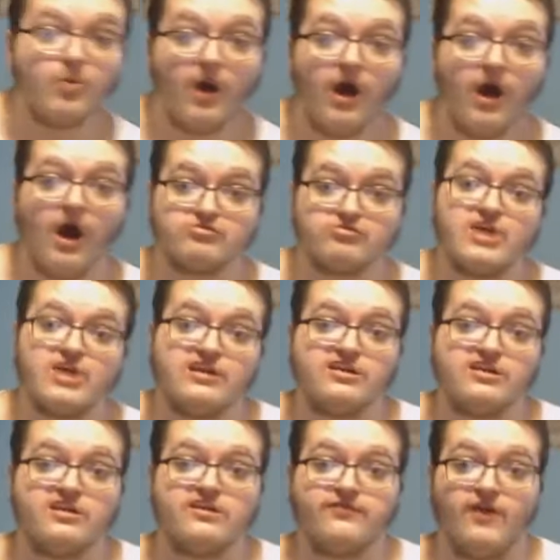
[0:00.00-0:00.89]
you are a
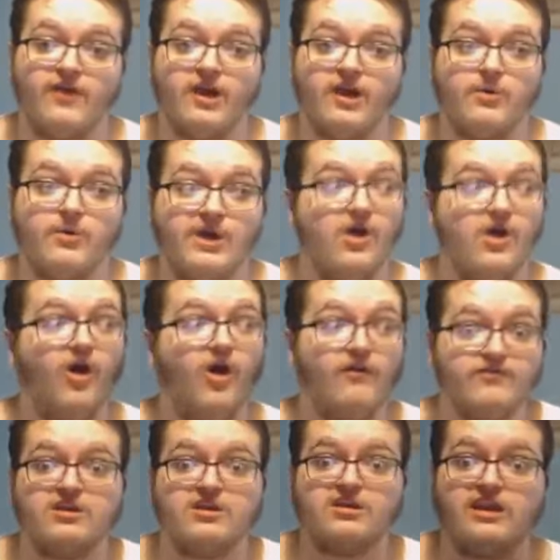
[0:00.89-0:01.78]
racist fuckwit,
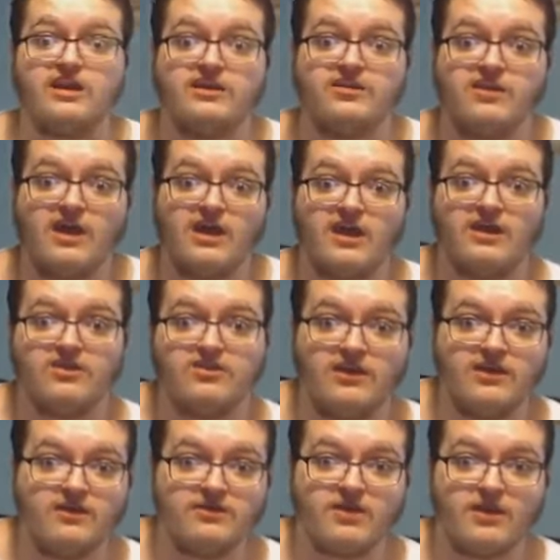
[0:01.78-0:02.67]
obviously
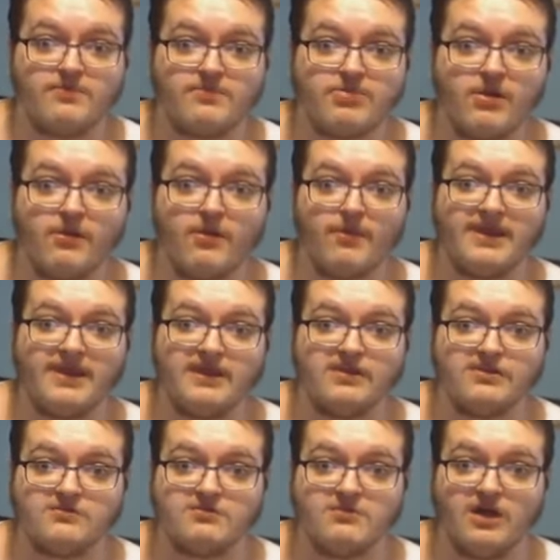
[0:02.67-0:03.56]
there
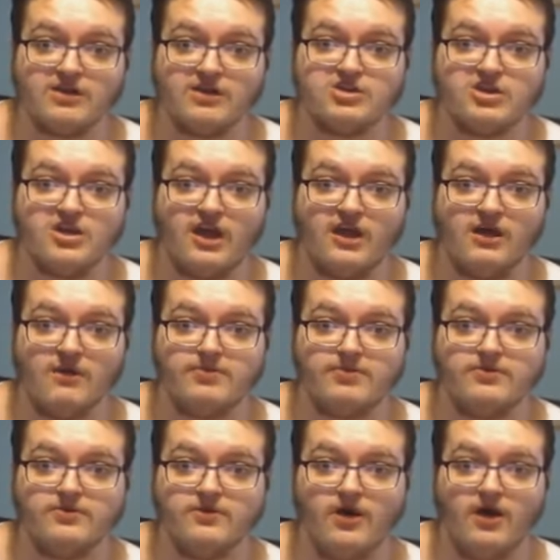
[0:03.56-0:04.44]
probably isn't much
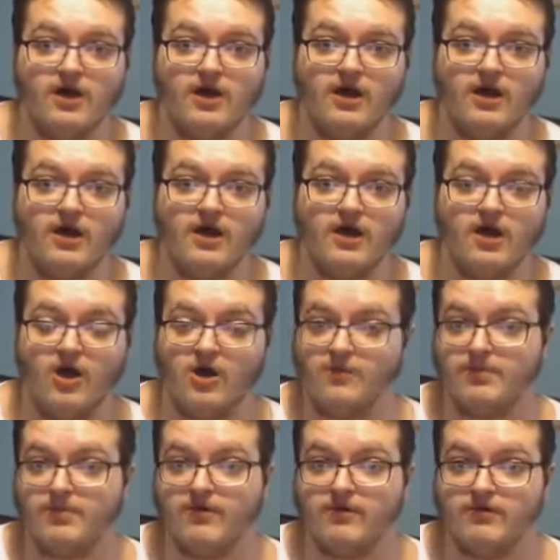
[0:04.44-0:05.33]
hope
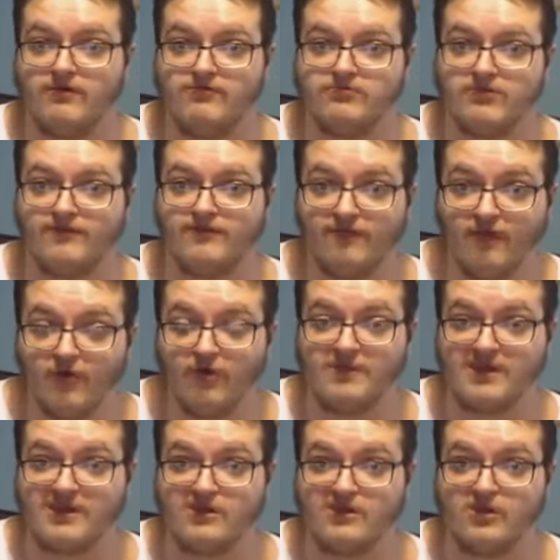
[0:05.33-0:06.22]
of
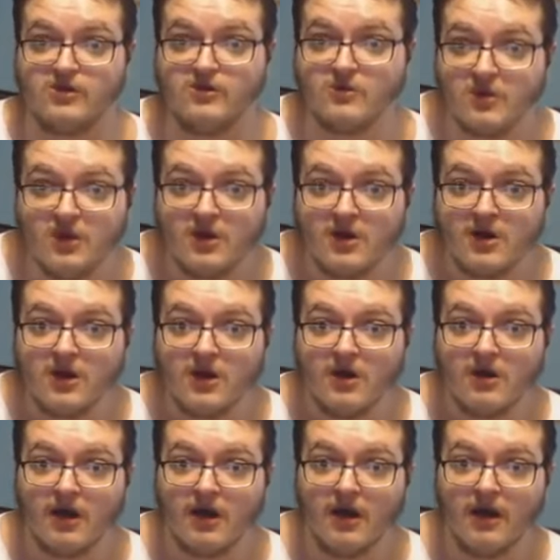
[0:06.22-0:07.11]
reforming you,
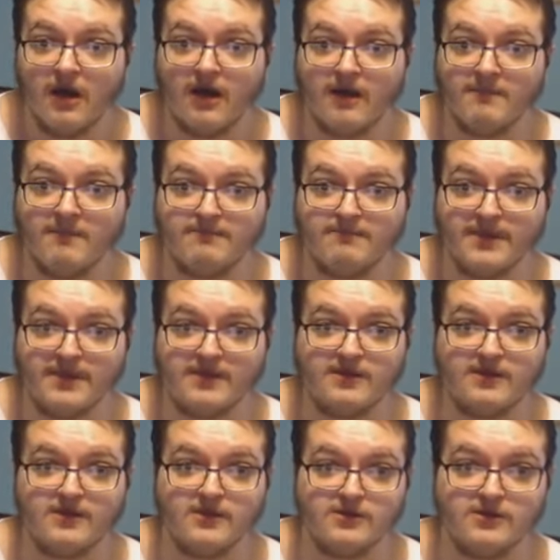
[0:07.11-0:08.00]

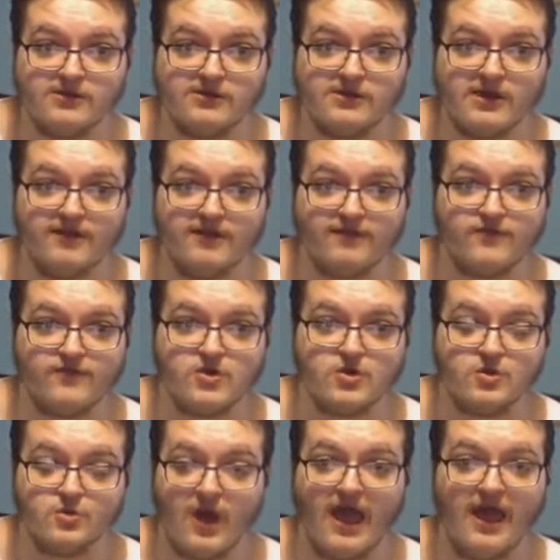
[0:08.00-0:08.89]
because if
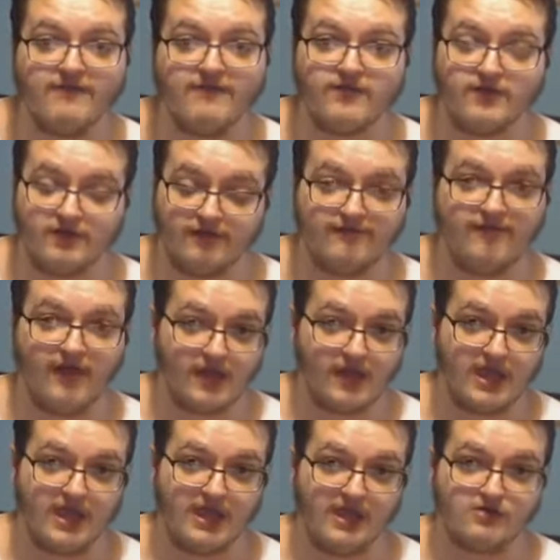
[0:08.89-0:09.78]
you haven't
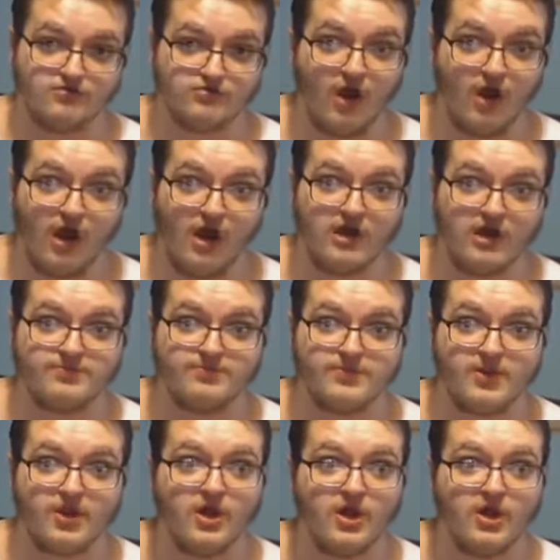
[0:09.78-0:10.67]
fucking
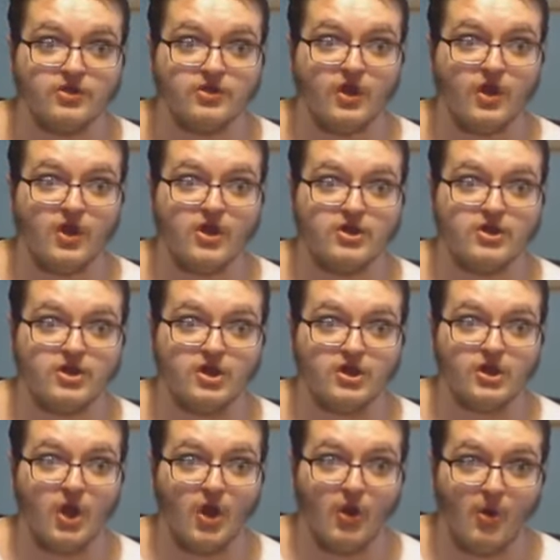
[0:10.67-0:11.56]
grasped that,
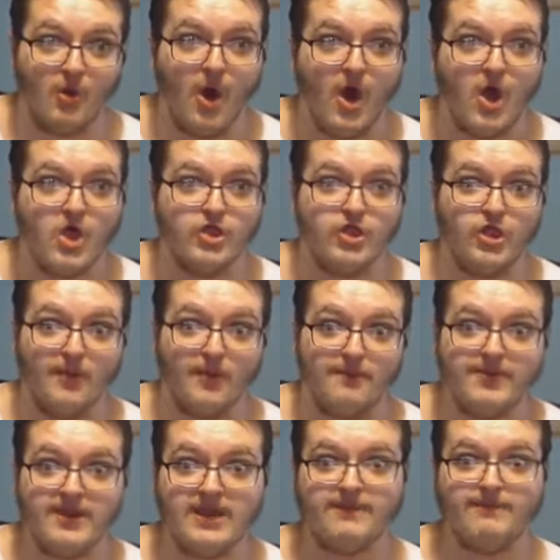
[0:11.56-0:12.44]
you know,
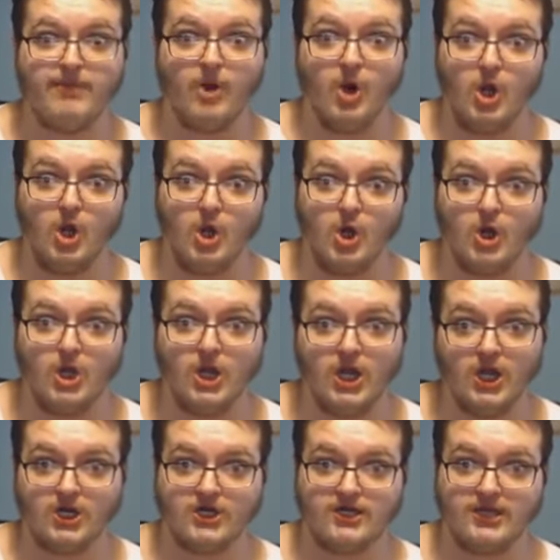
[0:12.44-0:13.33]
the people who
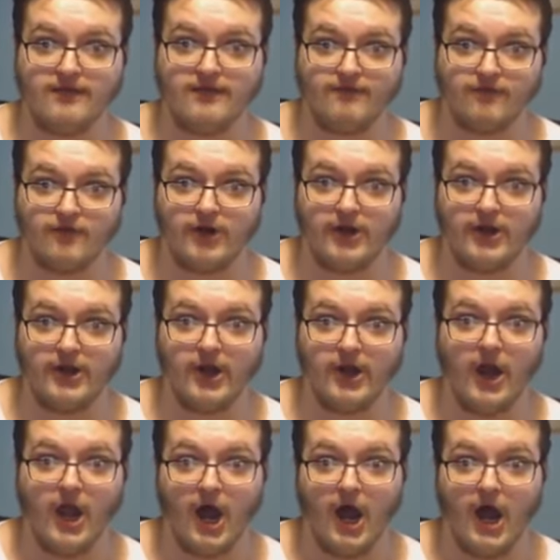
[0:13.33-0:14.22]
look different
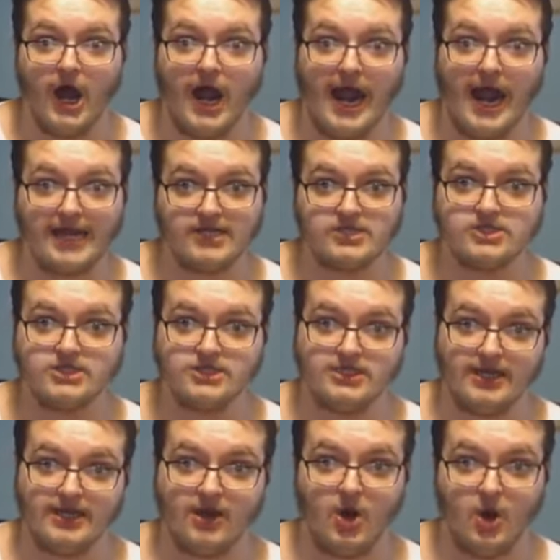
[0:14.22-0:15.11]
are
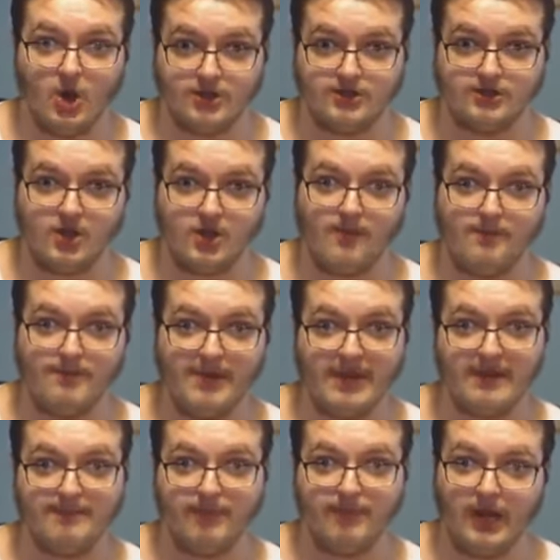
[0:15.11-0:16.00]
actually also
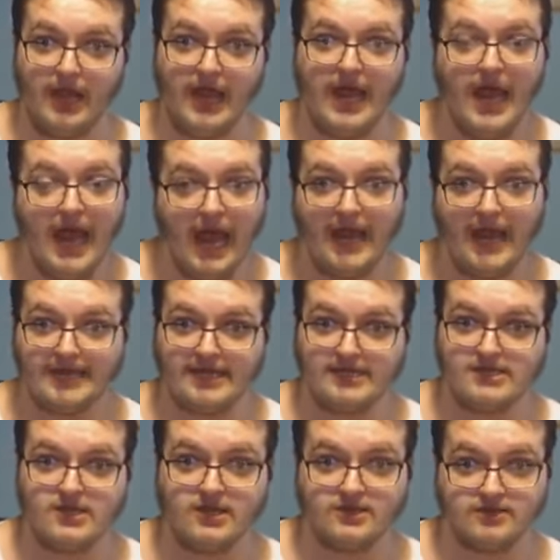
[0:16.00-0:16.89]
people, and
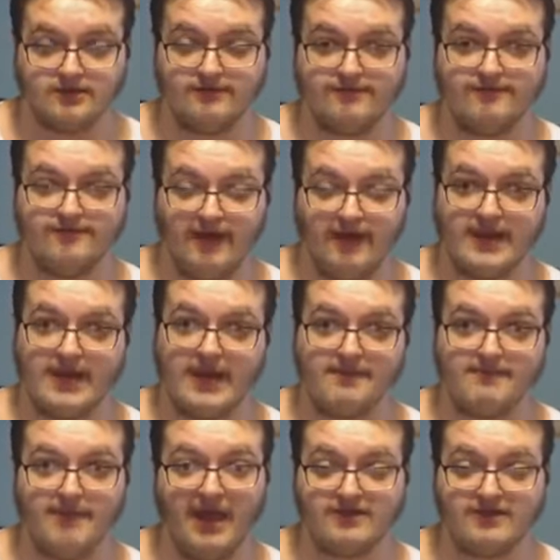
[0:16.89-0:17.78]
it doesn't
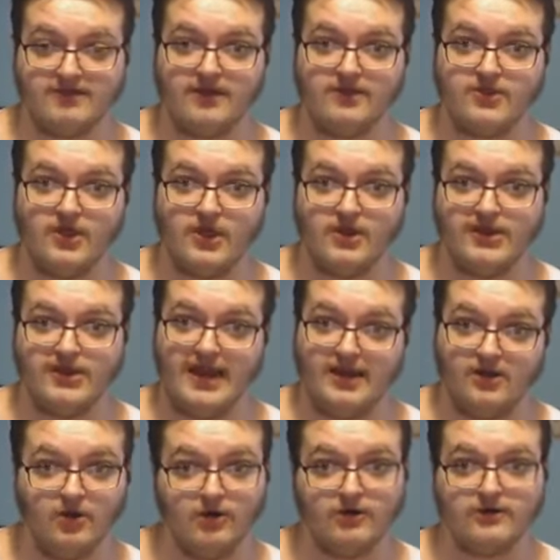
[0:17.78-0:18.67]
fucking matter that
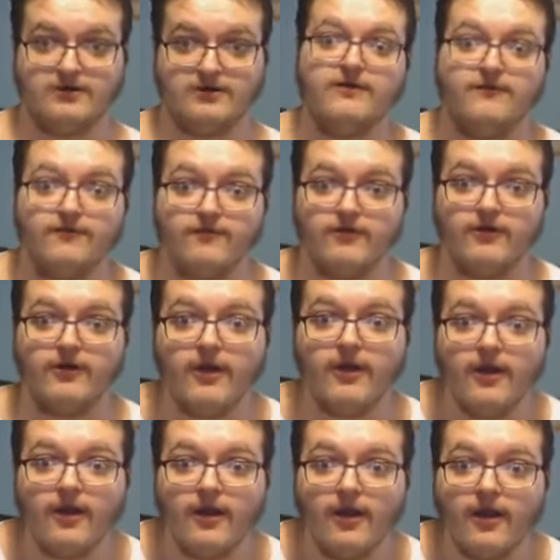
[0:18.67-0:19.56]
they look
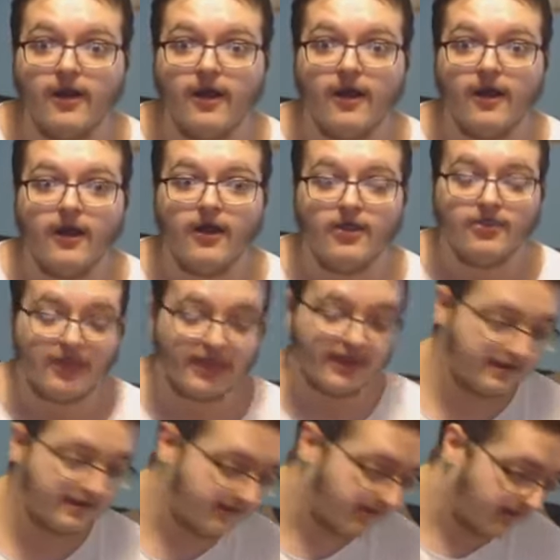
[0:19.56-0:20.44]
different,
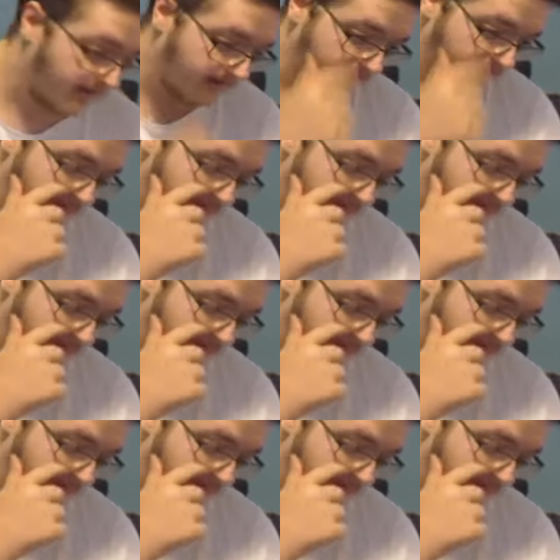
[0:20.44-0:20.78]
then,